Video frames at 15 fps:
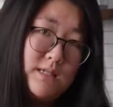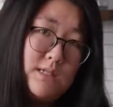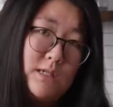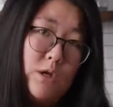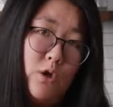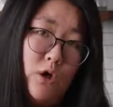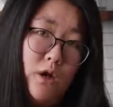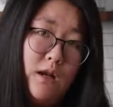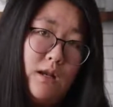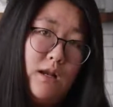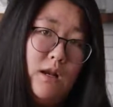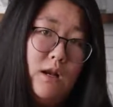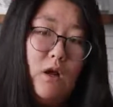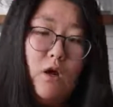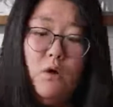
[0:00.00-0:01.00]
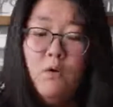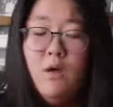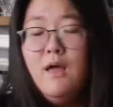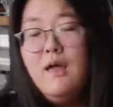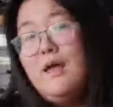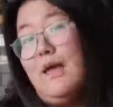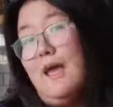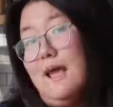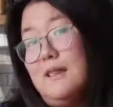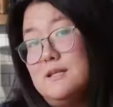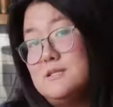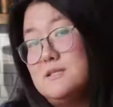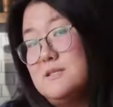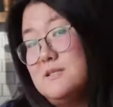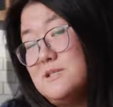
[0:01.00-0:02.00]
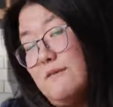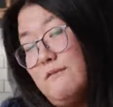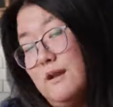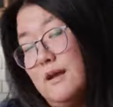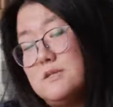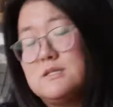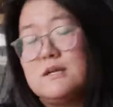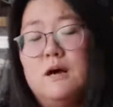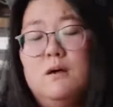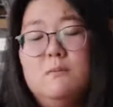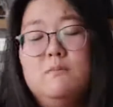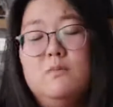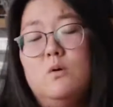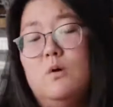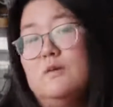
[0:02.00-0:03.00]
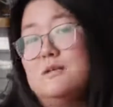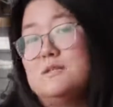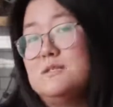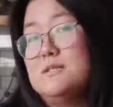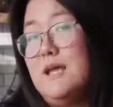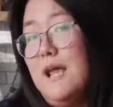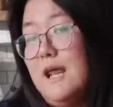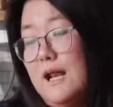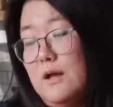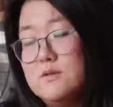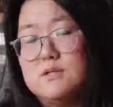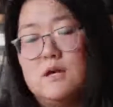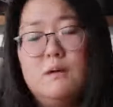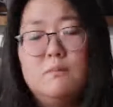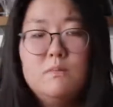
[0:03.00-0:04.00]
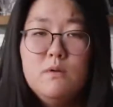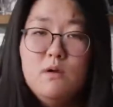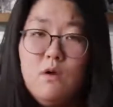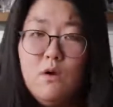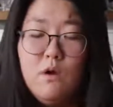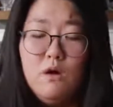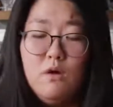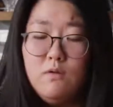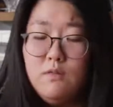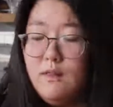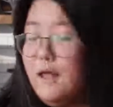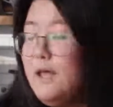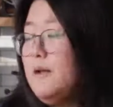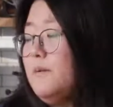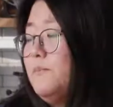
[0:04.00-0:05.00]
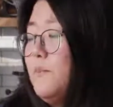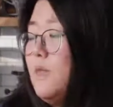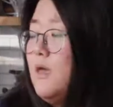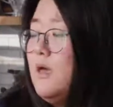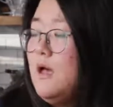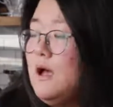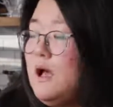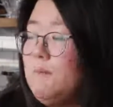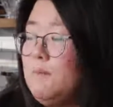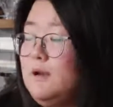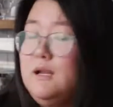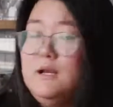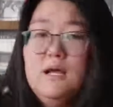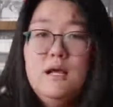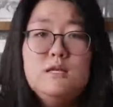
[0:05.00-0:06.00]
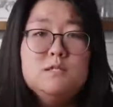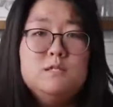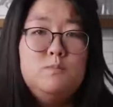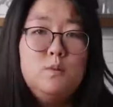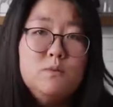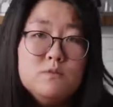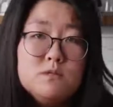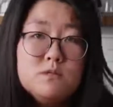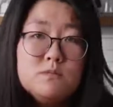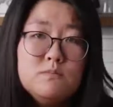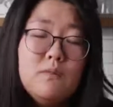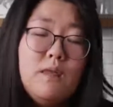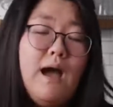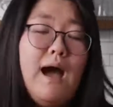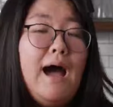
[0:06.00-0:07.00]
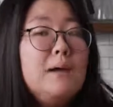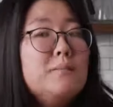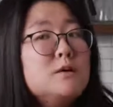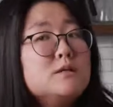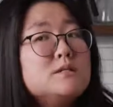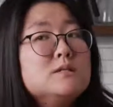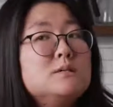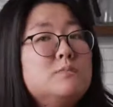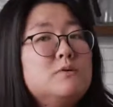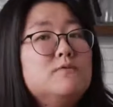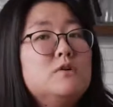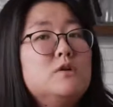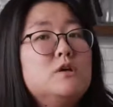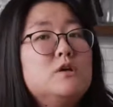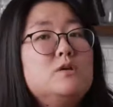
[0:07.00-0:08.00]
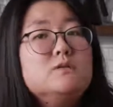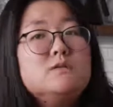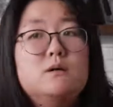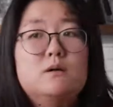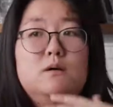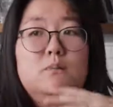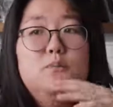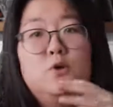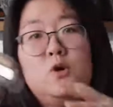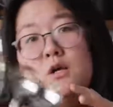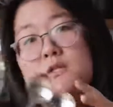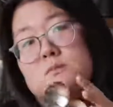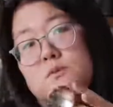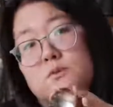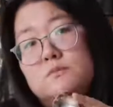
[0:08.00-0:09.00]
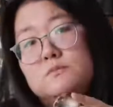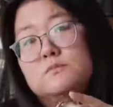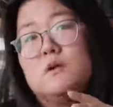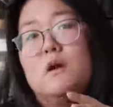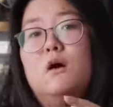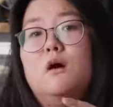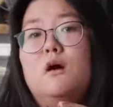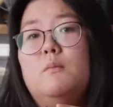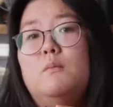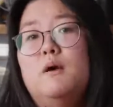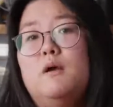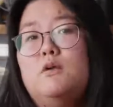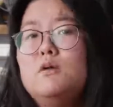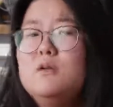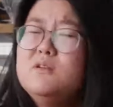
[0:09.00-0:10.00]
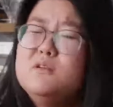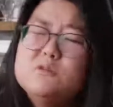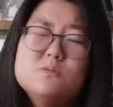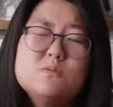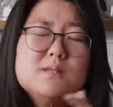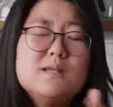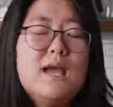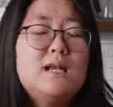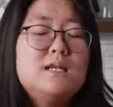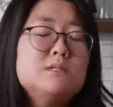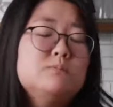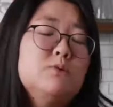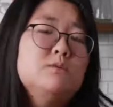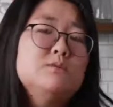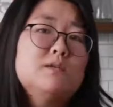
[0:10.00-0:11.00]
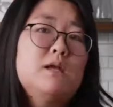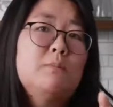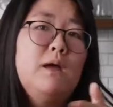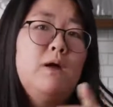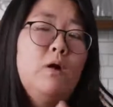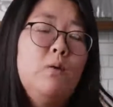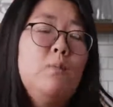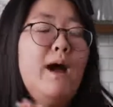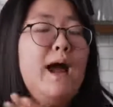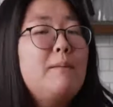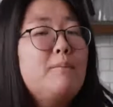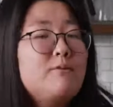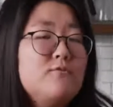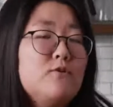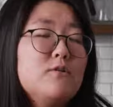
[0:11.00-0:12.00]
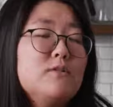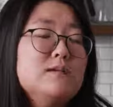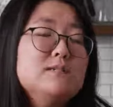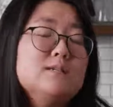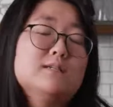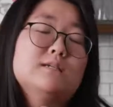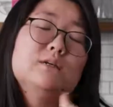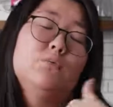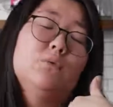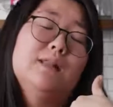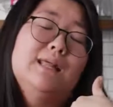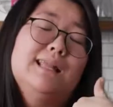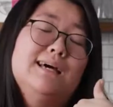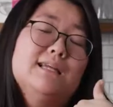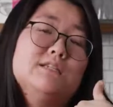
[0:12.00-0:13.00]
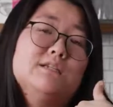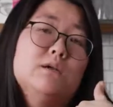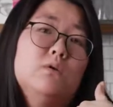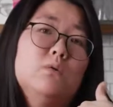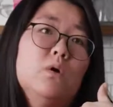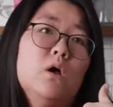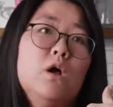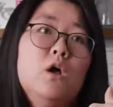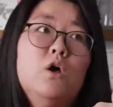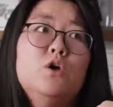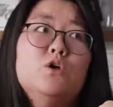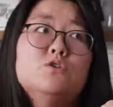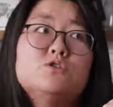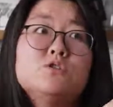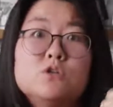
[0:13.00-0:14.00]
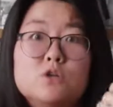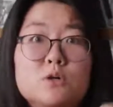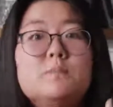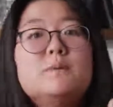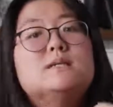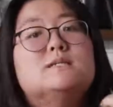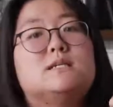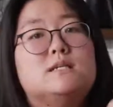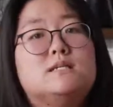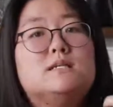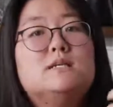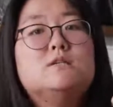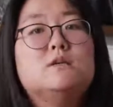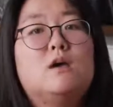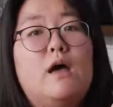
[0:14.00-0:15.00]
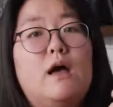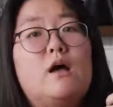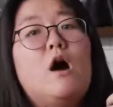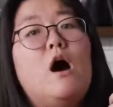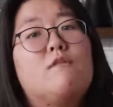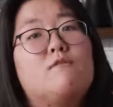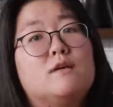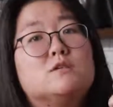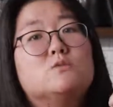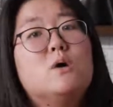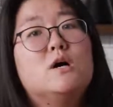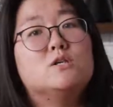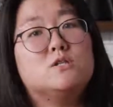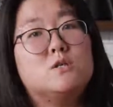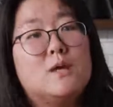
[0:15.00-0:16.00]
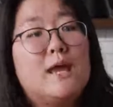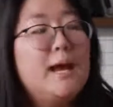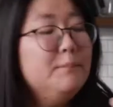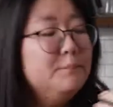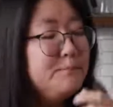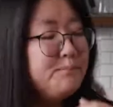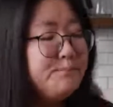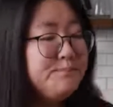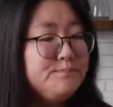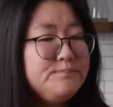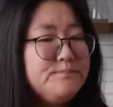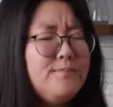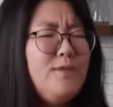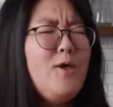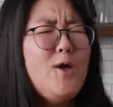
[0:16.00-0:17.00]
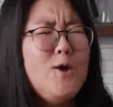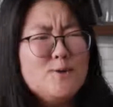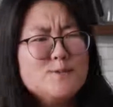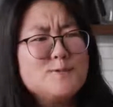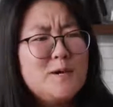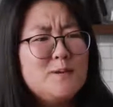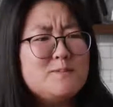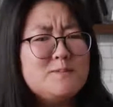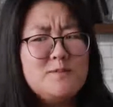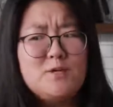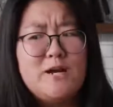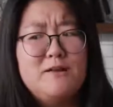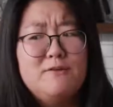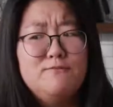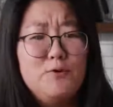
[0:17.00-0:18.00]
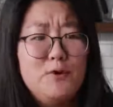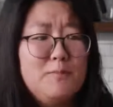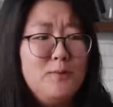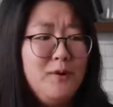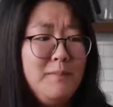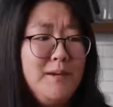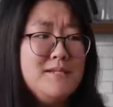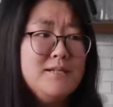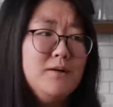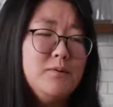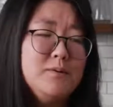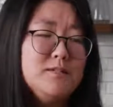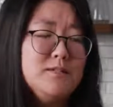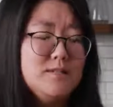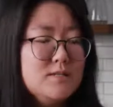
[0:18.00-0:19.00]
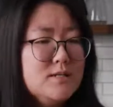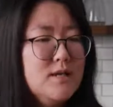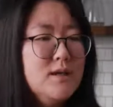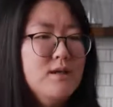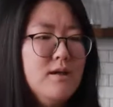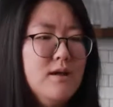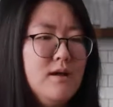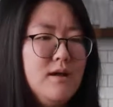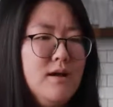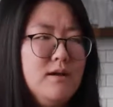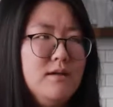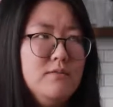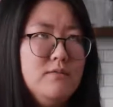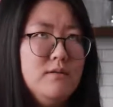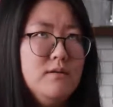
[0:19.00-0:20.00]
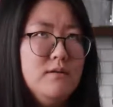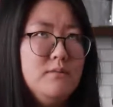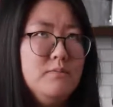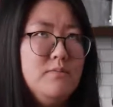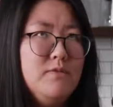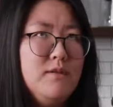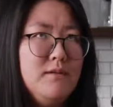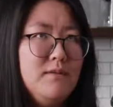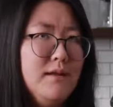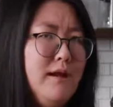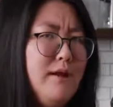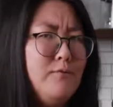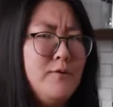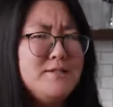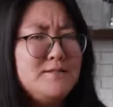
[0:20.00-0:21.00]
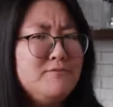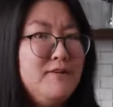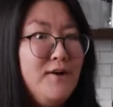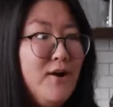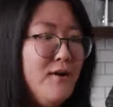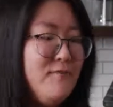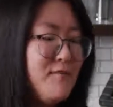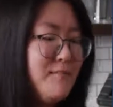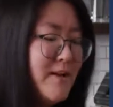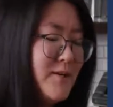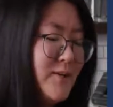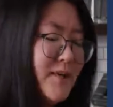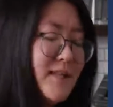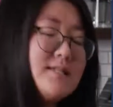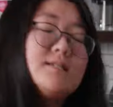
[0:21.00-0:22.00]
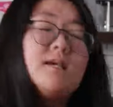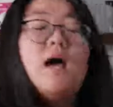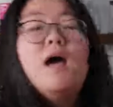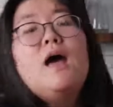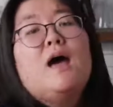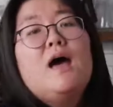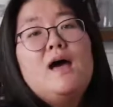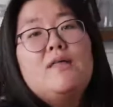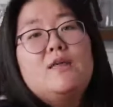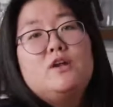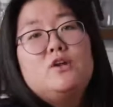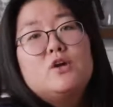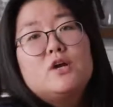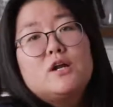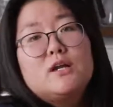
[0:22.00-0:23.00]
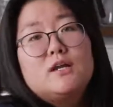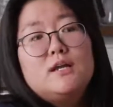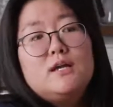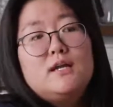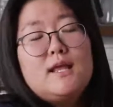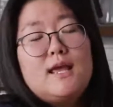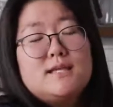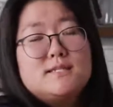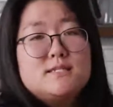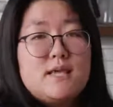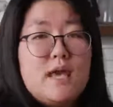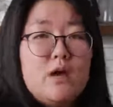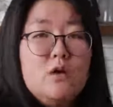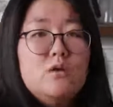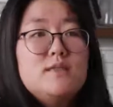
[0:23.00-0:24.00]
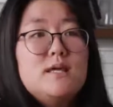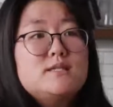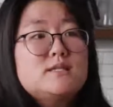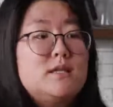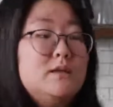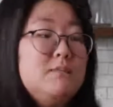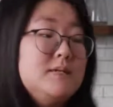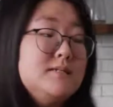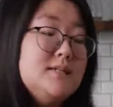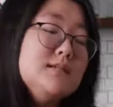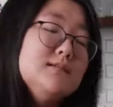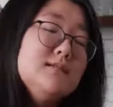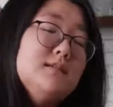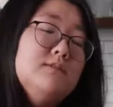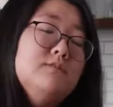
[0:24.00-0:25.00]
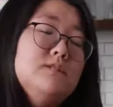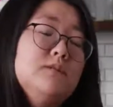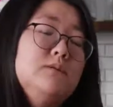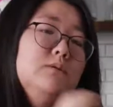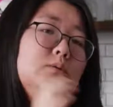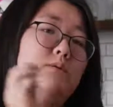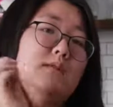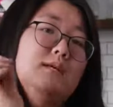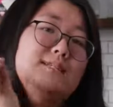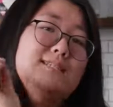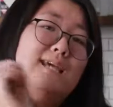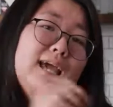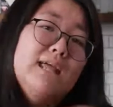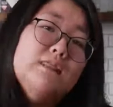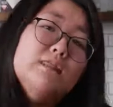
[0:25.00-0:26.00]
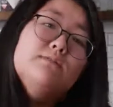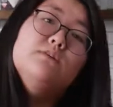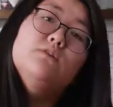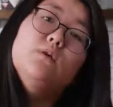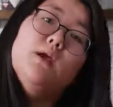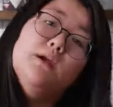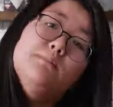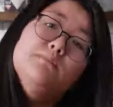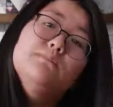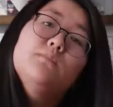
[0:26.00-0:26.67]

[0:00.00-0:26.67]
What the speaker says: So you're gonna need to know, hey, this is a 7-ounce cup, or this is an 8-ounce cup, or the like. I'm gonna need spoons. I personally prefer to use a bouillon spoon, but you can use really any spoon set up at home, but I prefer this because it really lets you slurp as easy coffee as well as you can. Also helps me try to avoid burning my tongue, which is kind of a thing that I risk very often by doing this. And then you're gonna need a scale that's gonna be sensitive to the 1/10 of a gram.